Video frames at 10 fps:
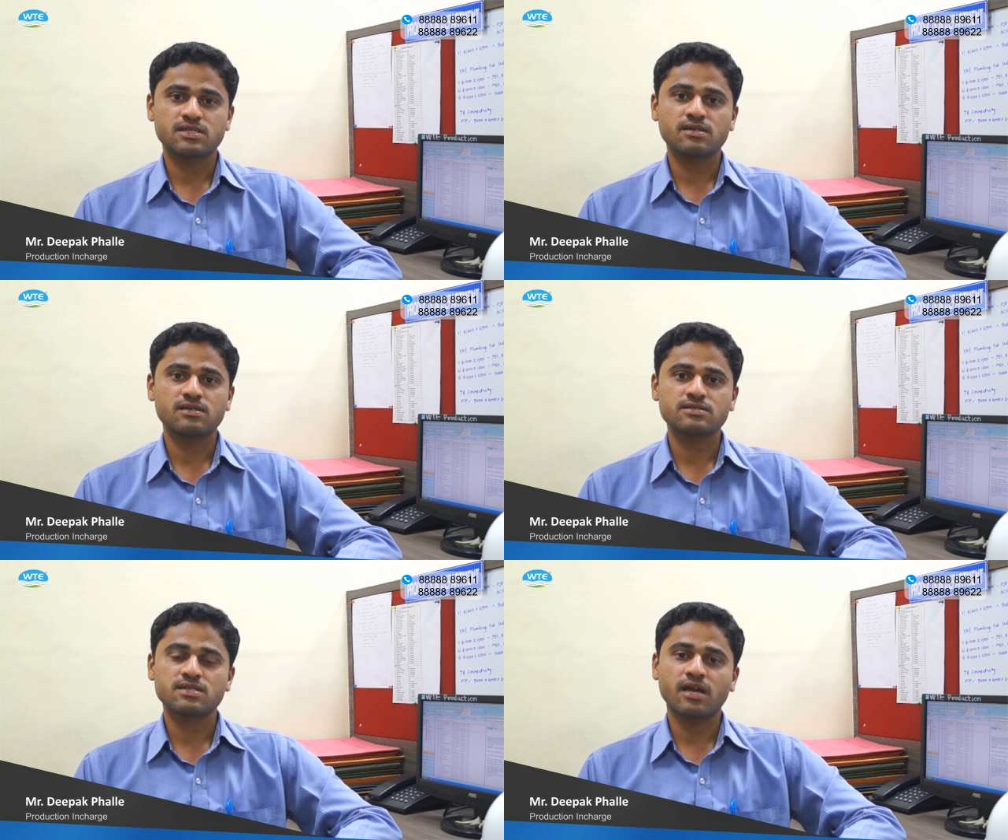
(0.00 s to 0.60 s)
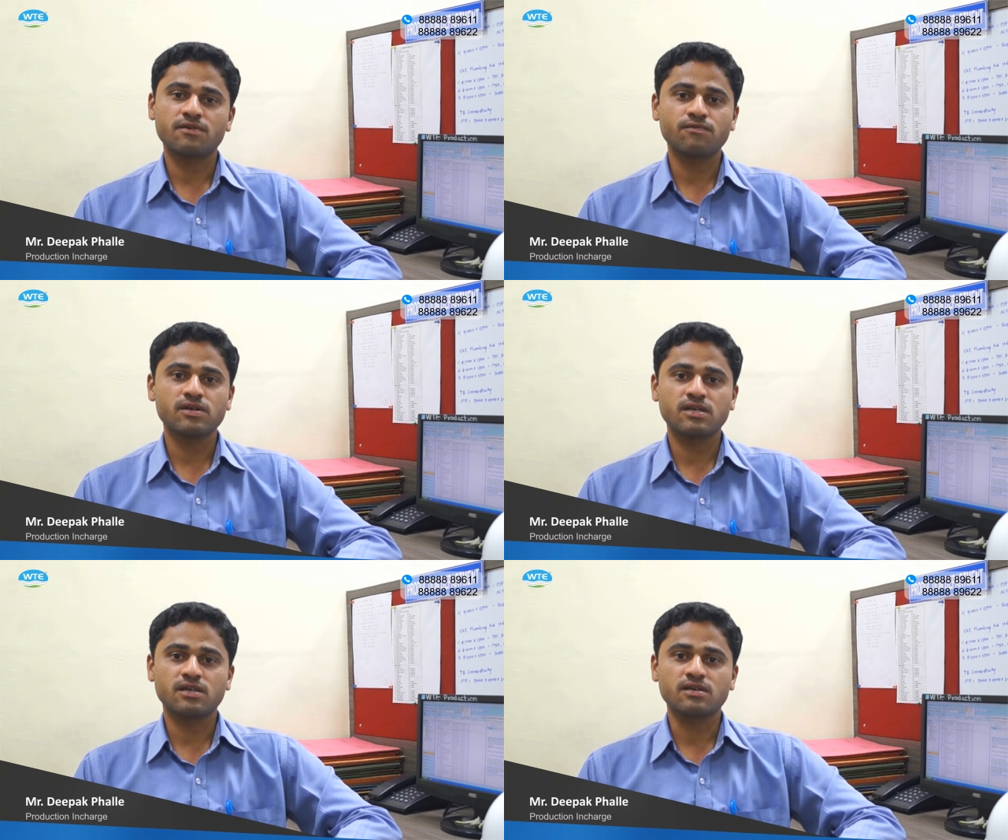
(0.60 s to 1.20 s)
status at
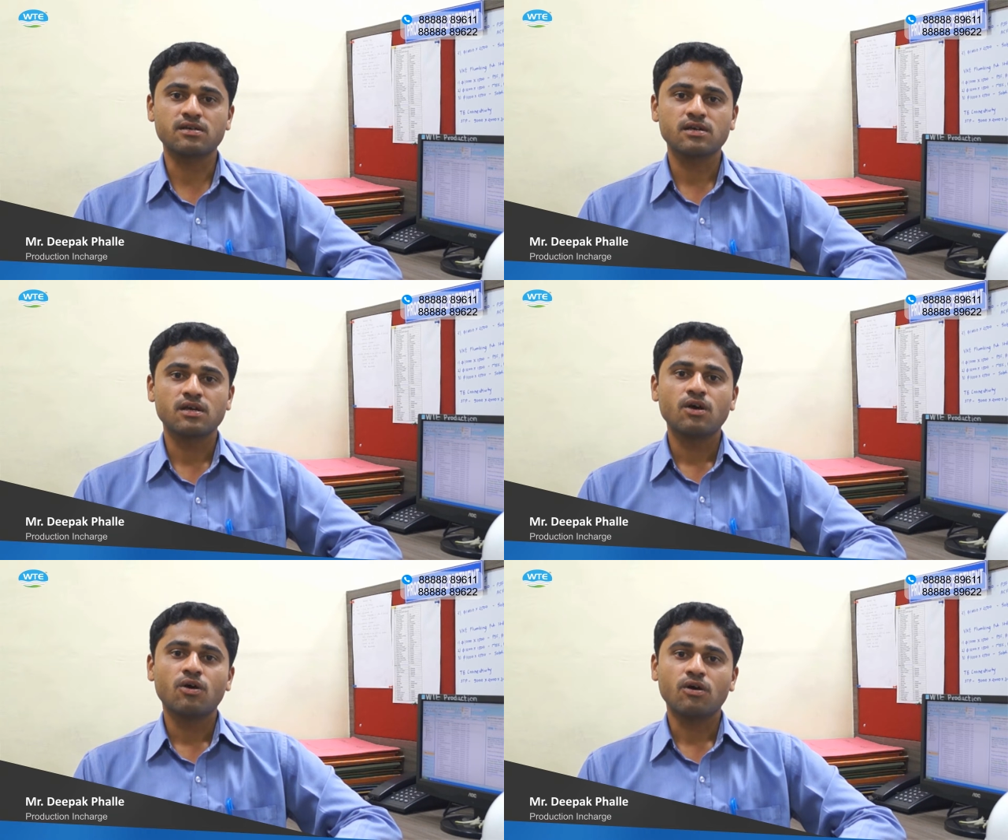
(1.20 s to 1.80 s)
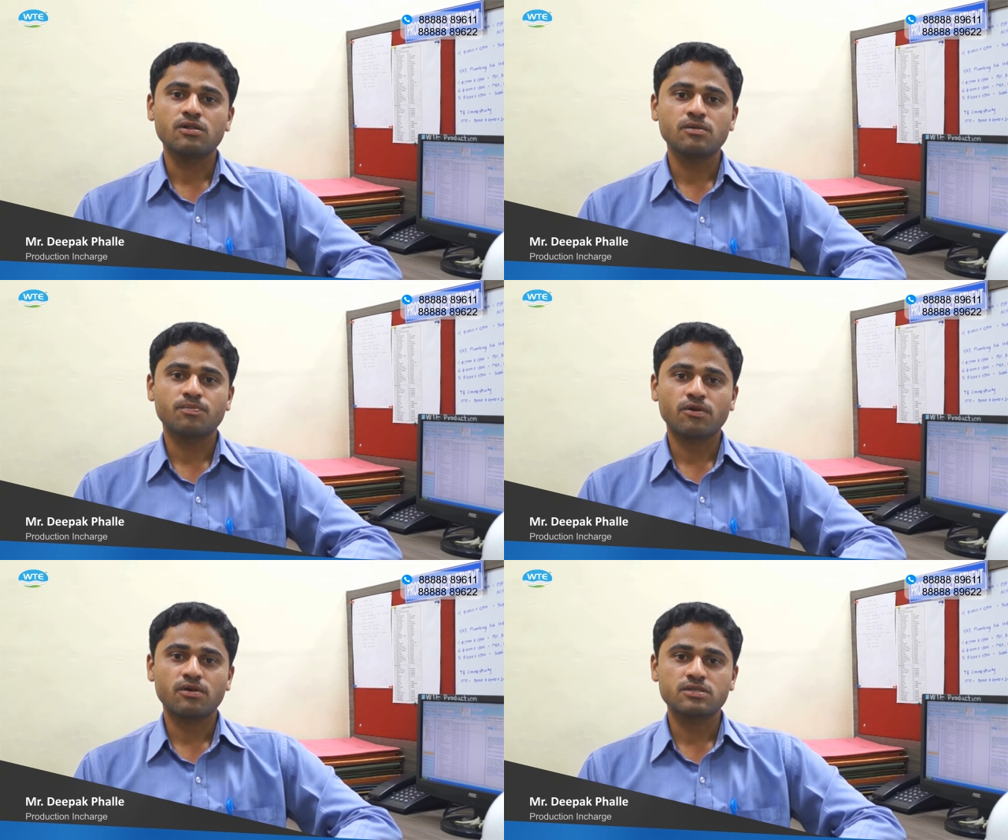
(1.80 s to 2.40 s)
one click. All the
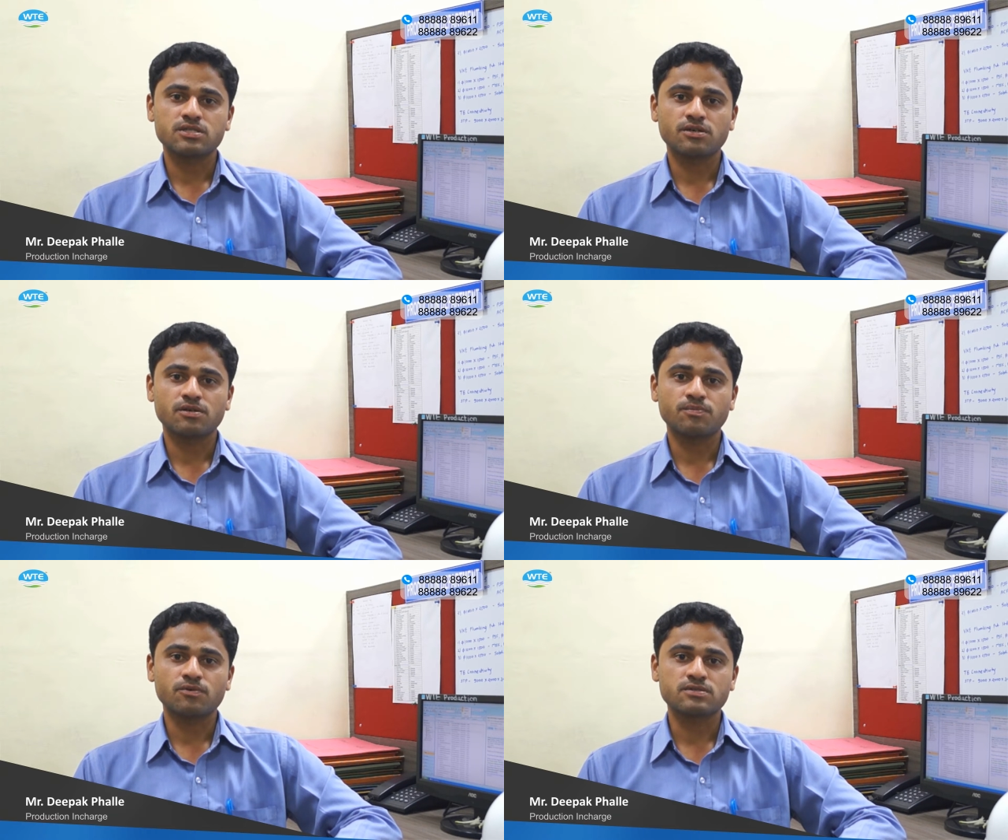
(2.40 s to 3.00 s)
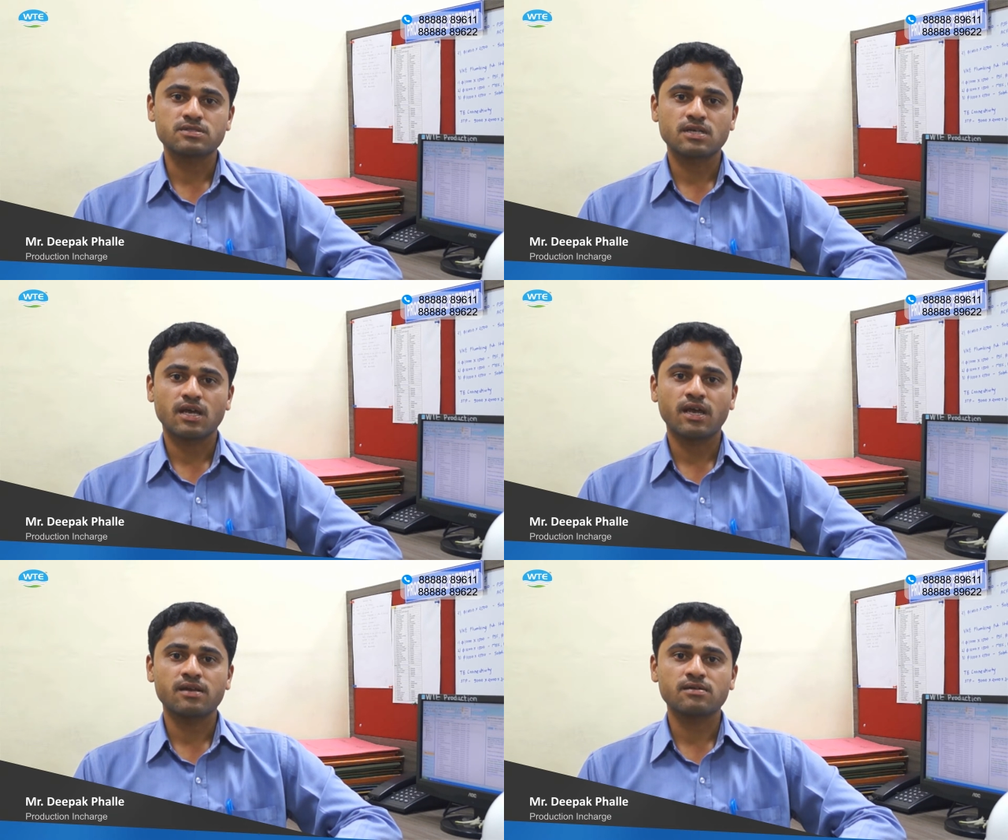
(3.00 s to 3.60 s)
production reports
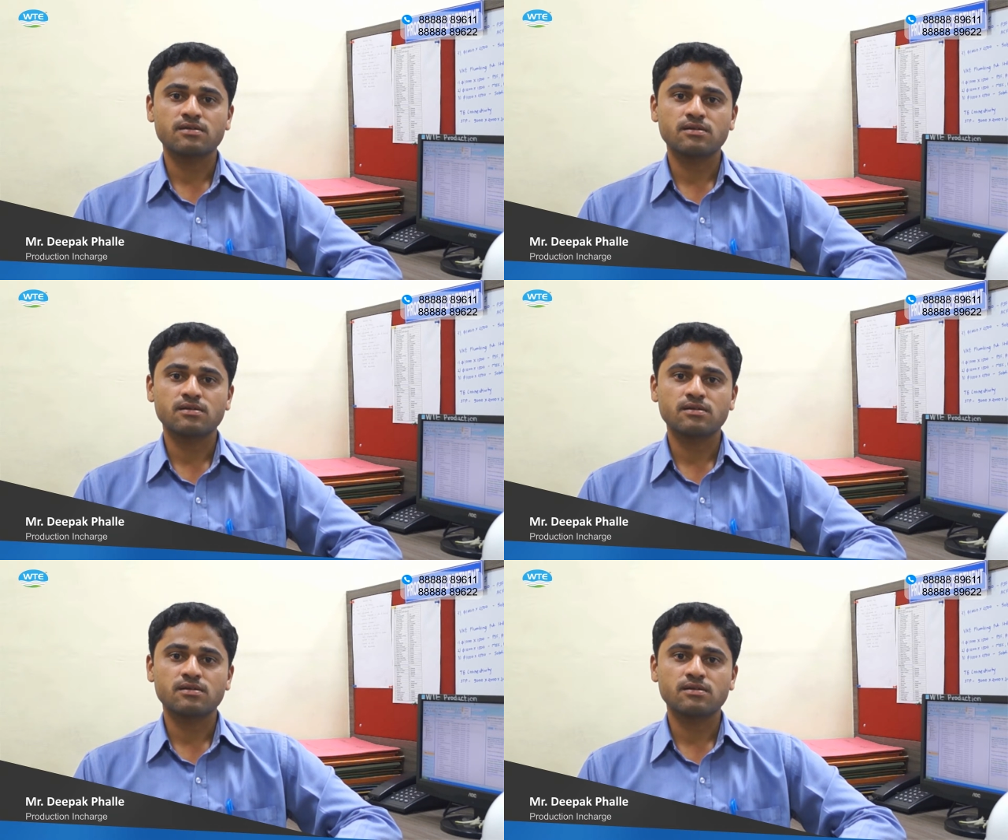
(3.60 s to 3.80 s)
and